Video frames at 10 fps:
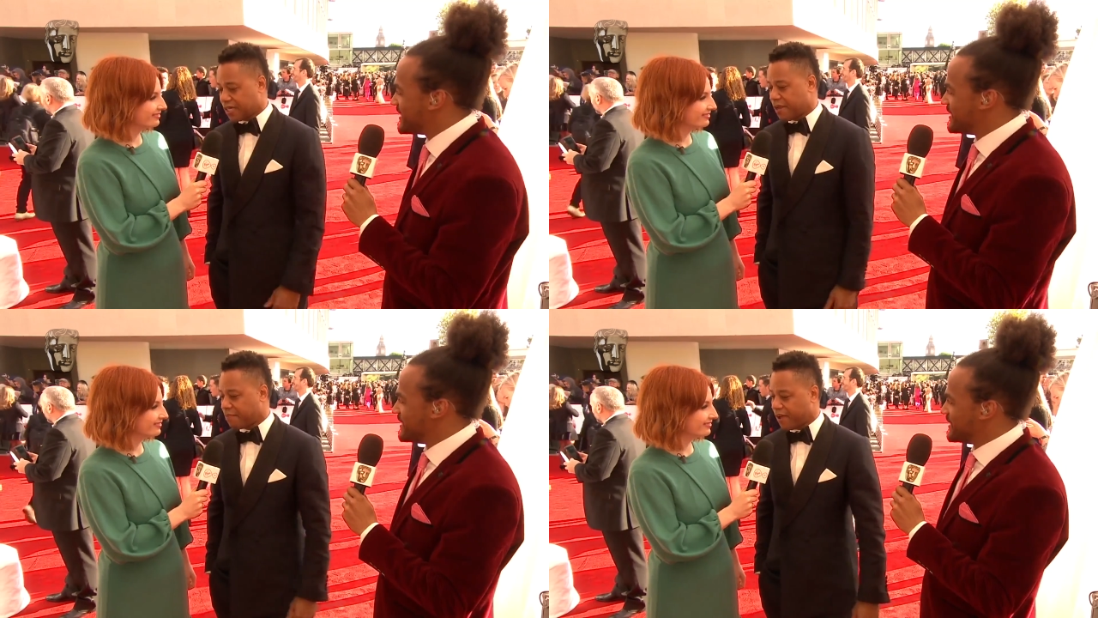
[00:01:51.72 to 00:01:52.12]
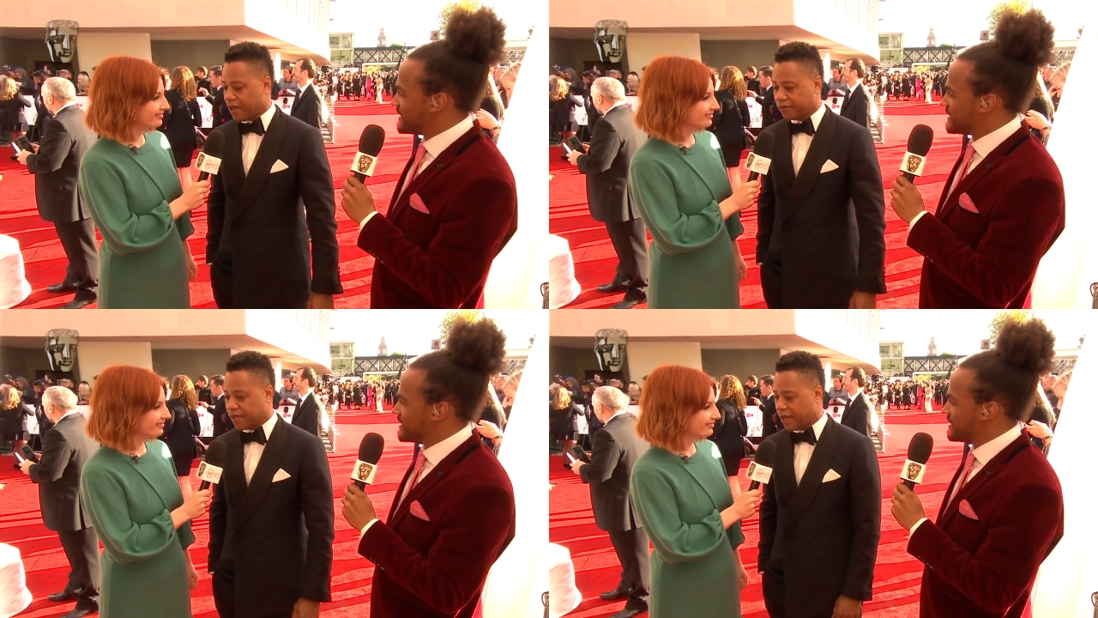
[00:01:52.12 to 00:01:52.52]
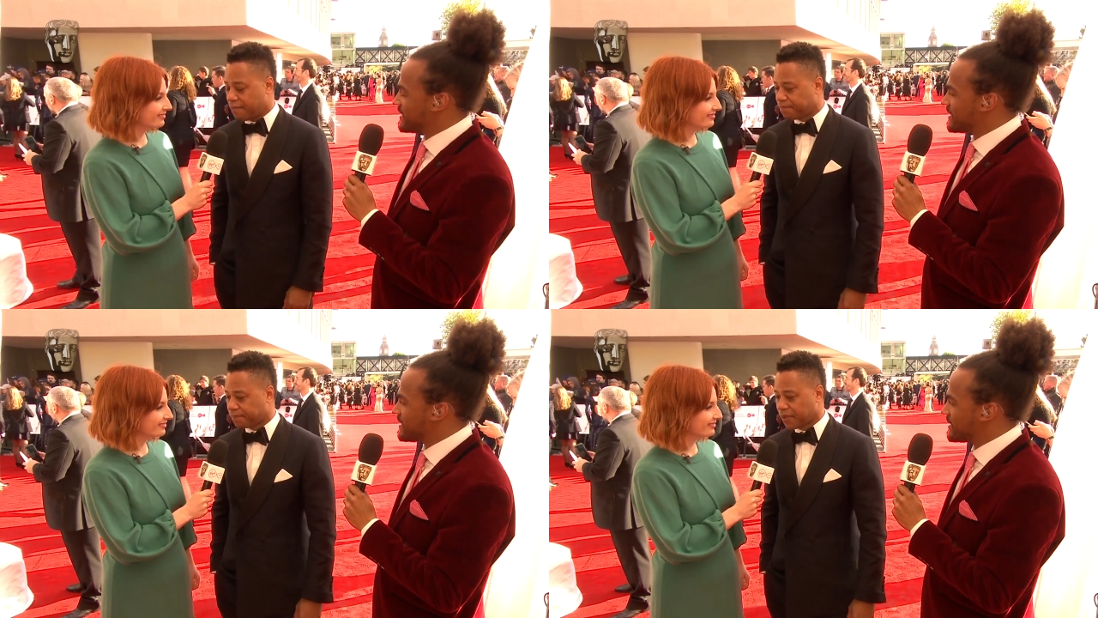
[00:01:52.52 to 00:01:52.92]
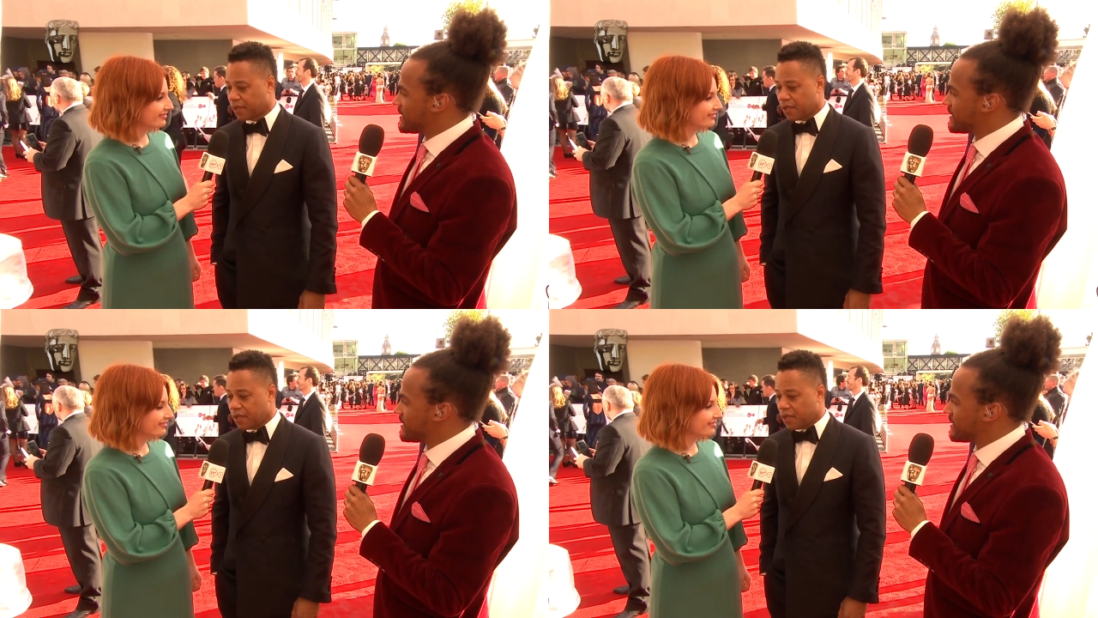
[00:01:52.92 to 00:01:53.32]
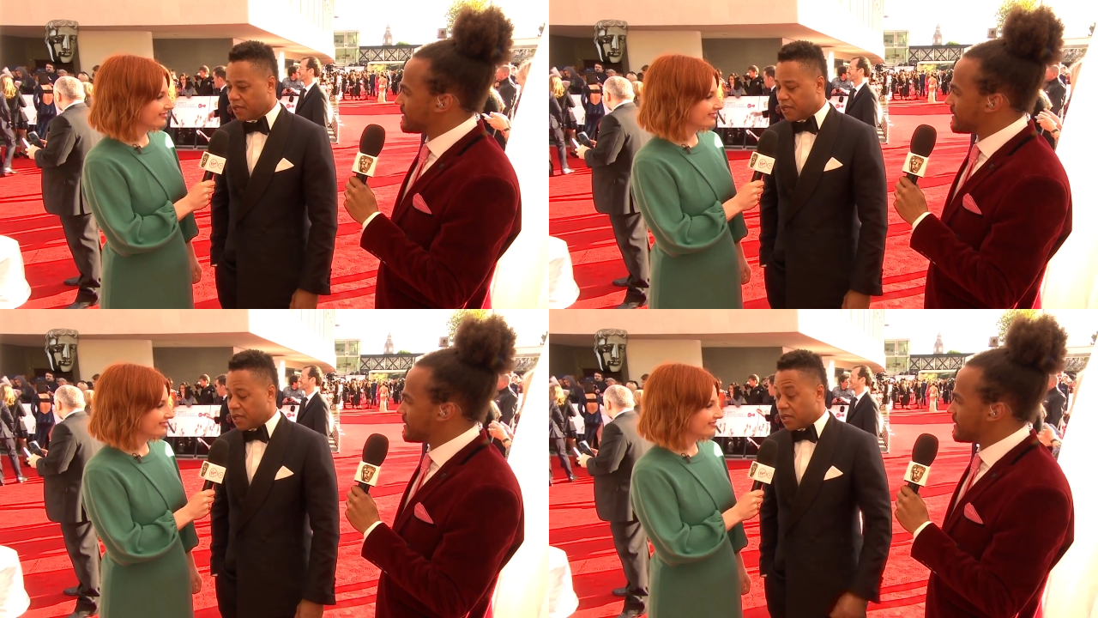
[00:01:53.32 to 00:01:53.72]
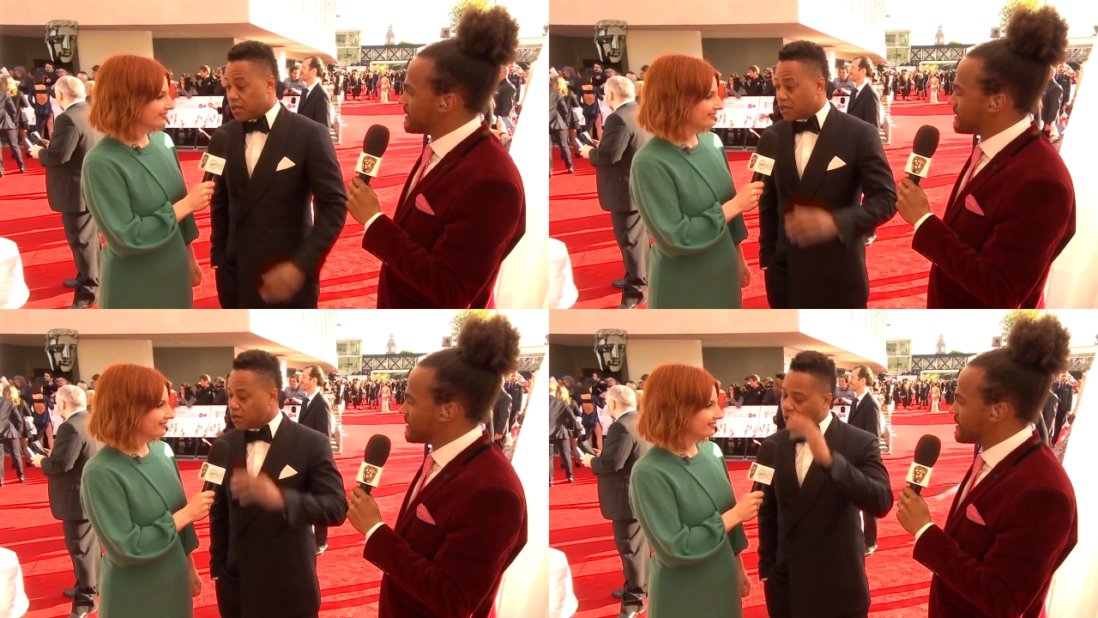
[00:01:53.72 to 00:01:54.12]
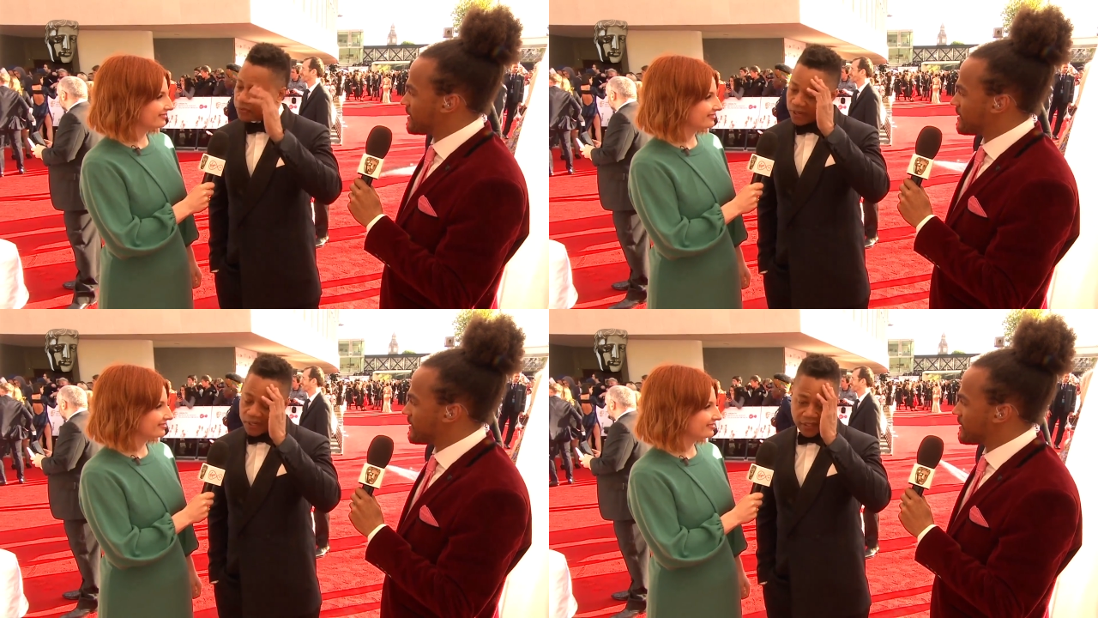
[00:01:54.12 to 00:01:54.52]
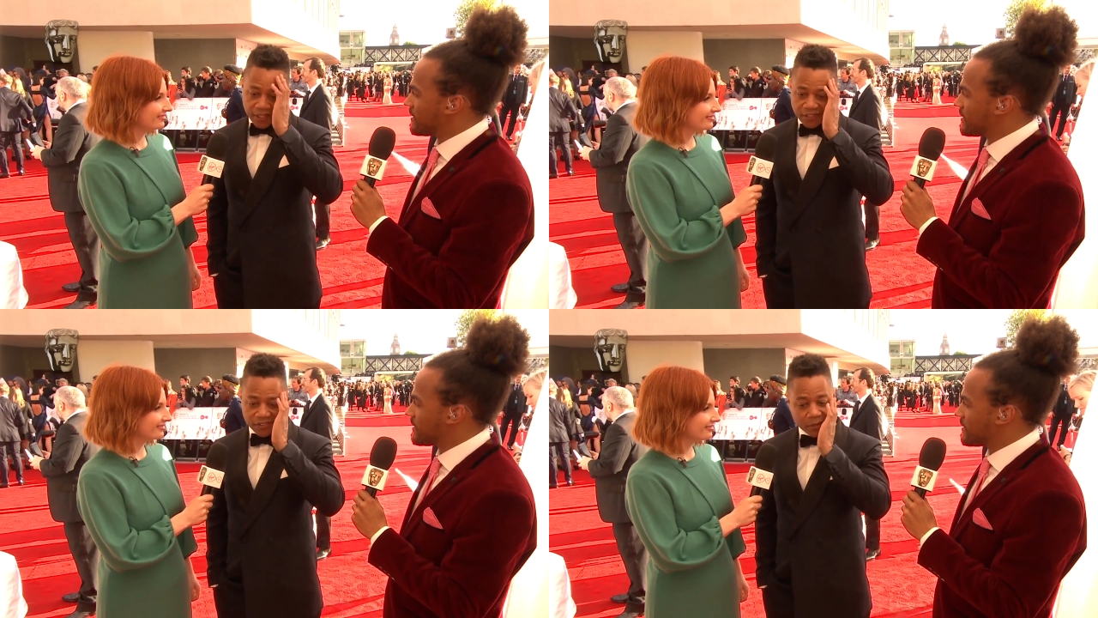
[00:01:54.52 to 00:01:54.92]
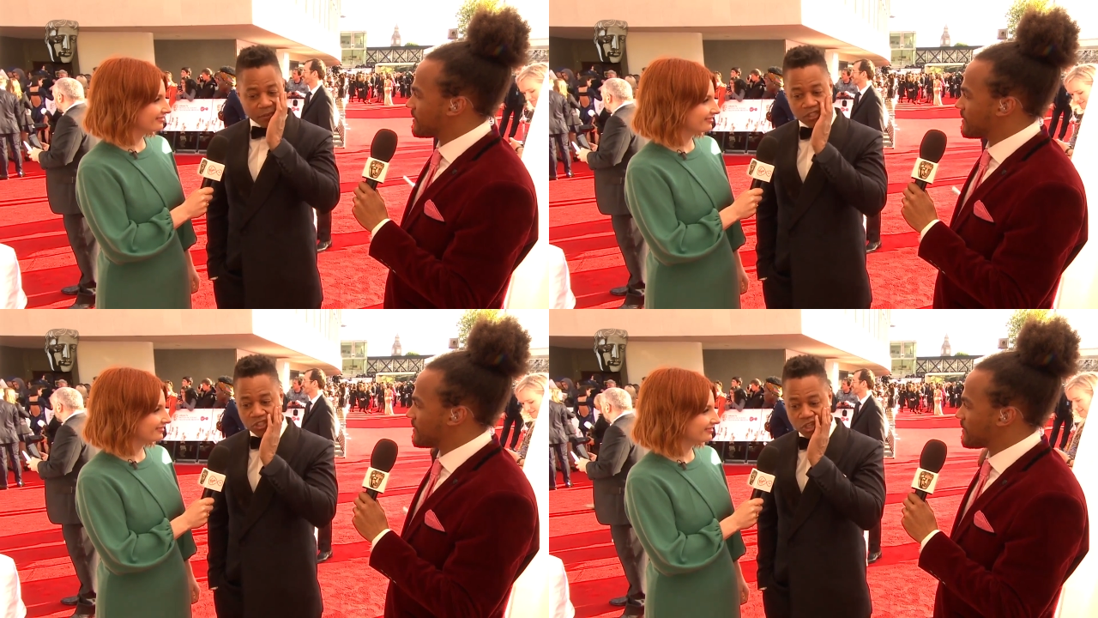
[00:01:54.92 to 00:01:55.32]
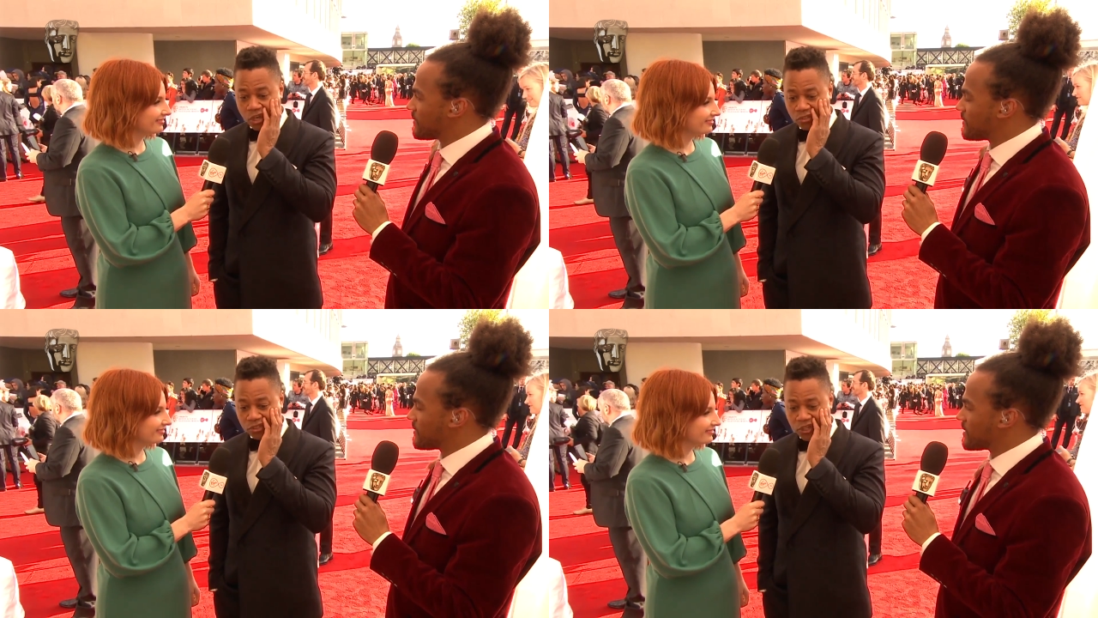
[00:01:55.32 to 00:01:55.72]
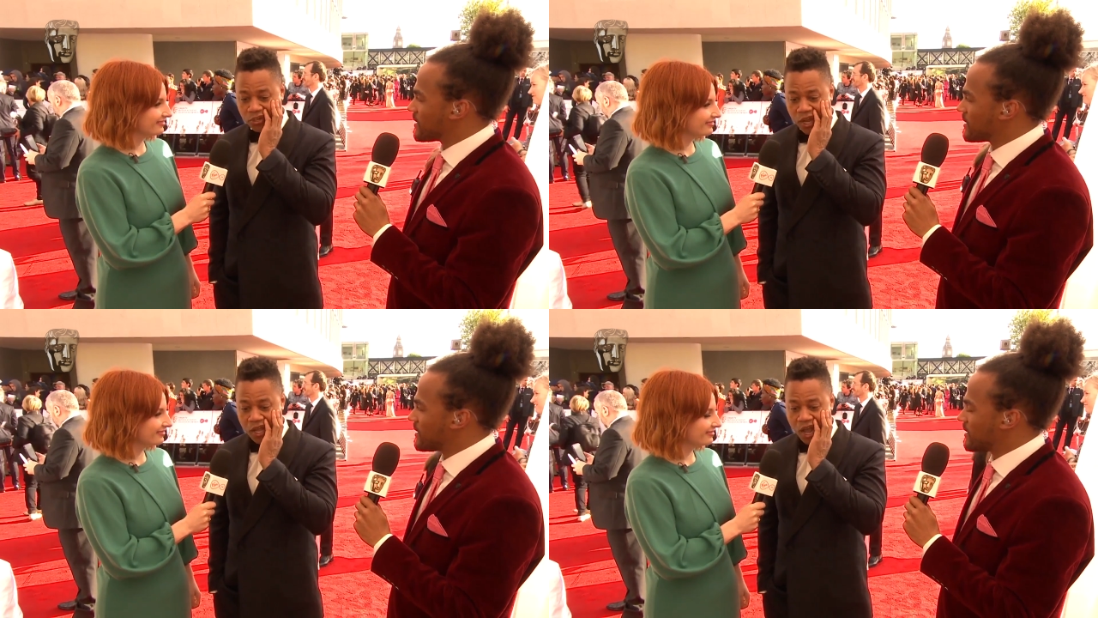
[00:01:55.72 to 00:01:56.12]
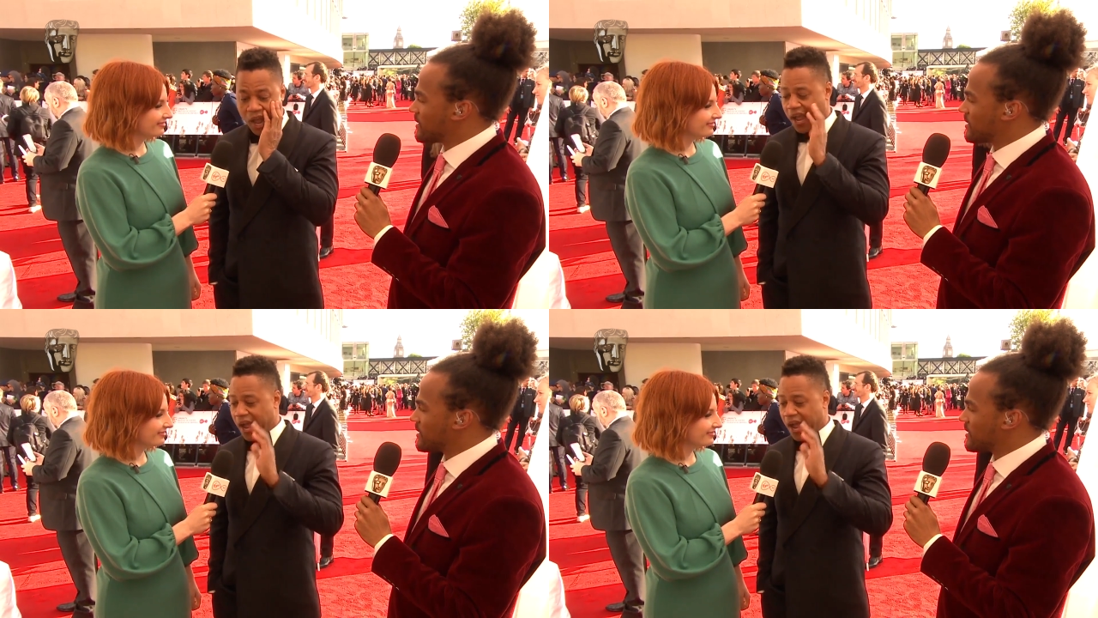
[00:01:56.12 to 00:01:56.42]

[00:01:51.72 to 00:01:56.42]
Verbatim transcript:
Speaker 1: and I found... Um, You know, I'm trying to think of some of these shows. You know, I,